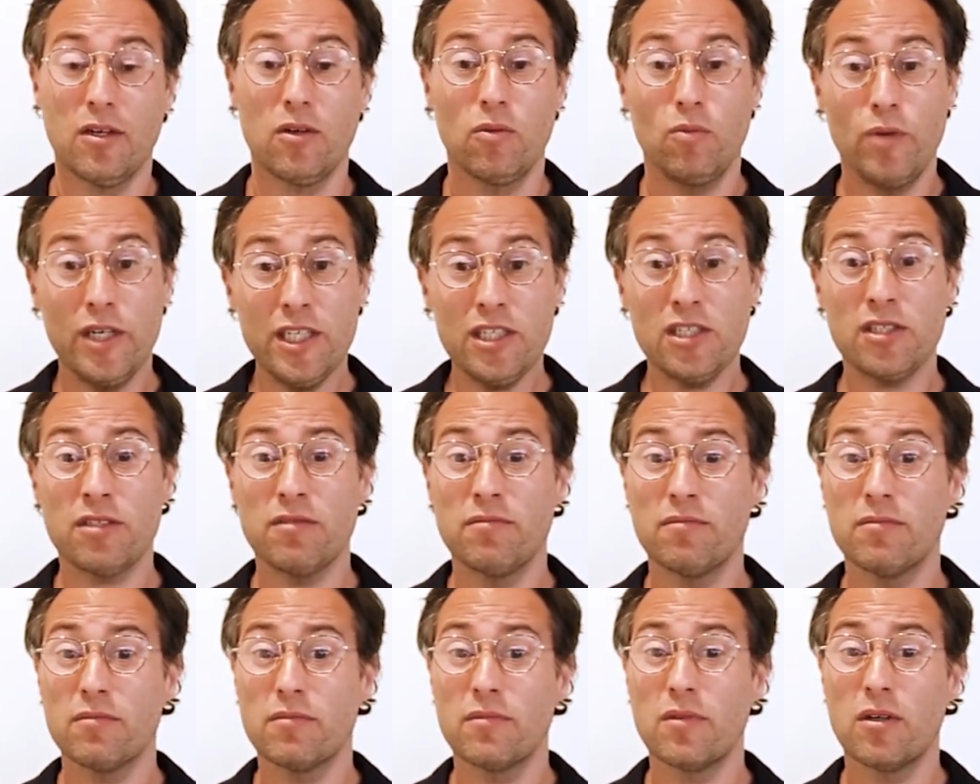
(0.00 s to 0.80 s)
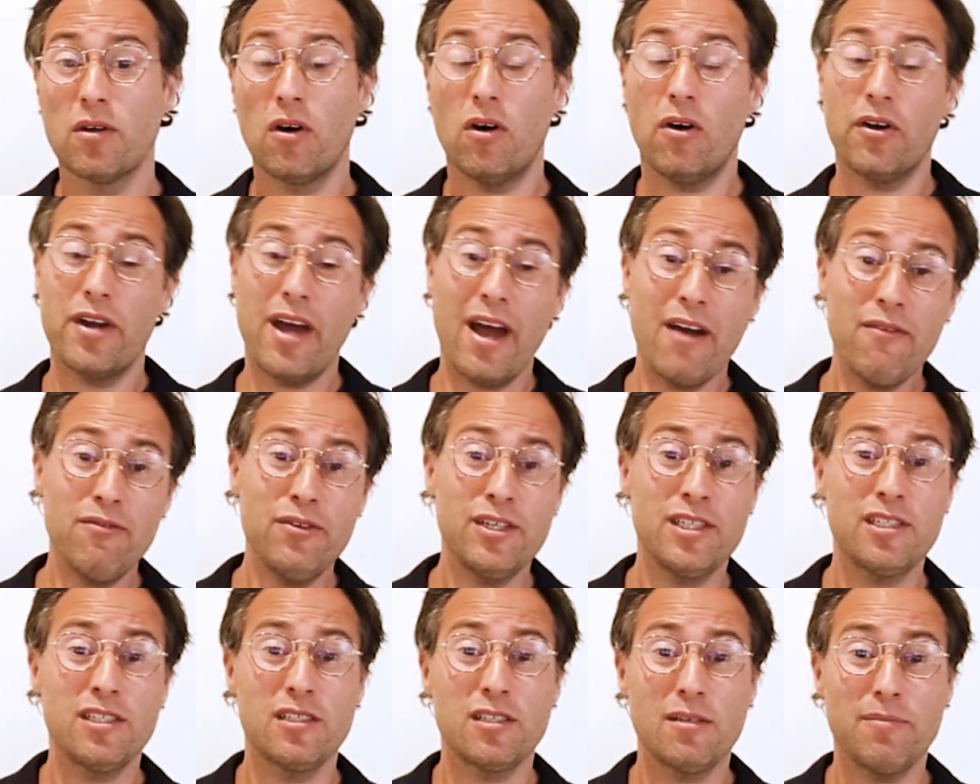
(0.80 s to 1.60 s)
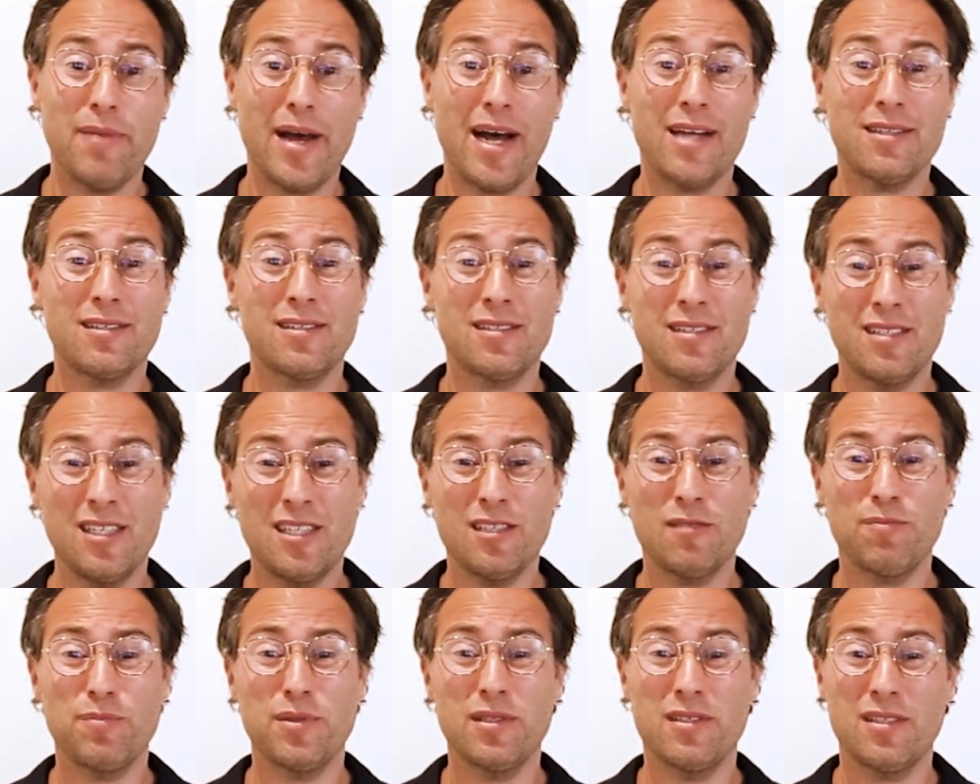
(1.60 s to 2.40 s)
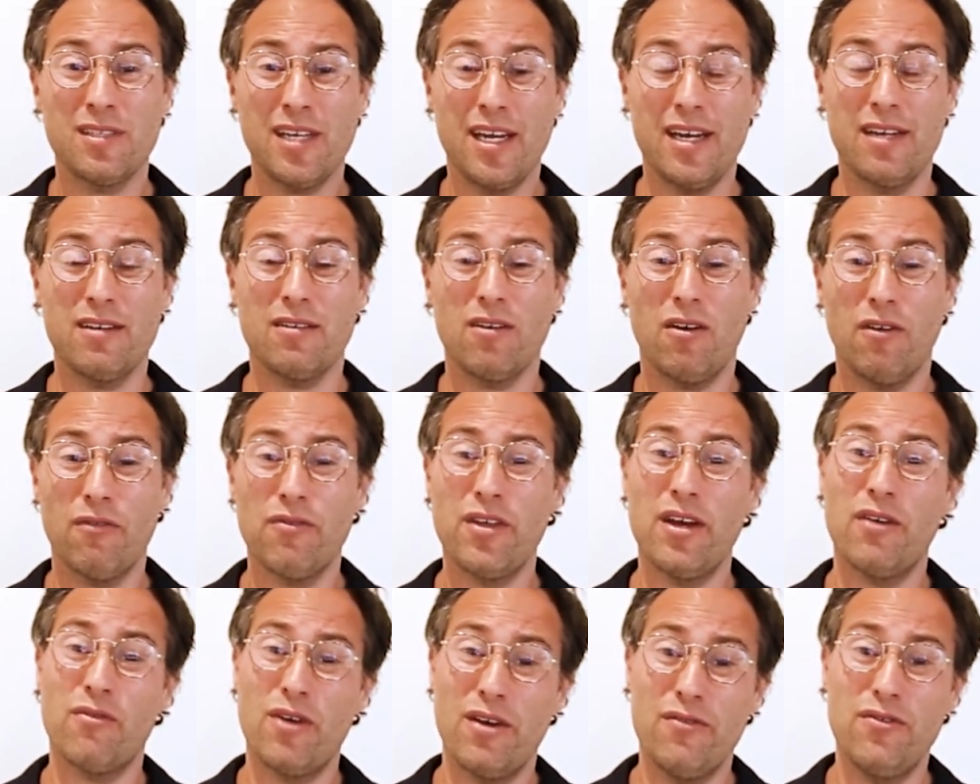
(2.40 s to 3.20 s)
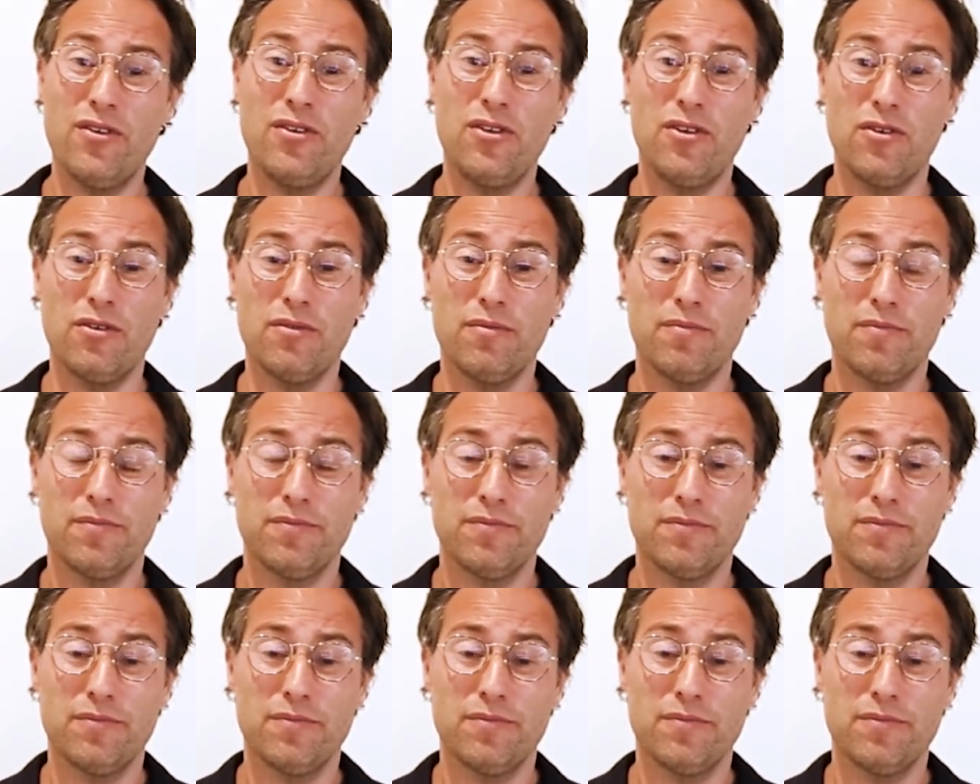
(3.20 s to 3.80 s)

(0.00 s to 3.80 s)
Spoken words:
which on average is about 6% of their revenue.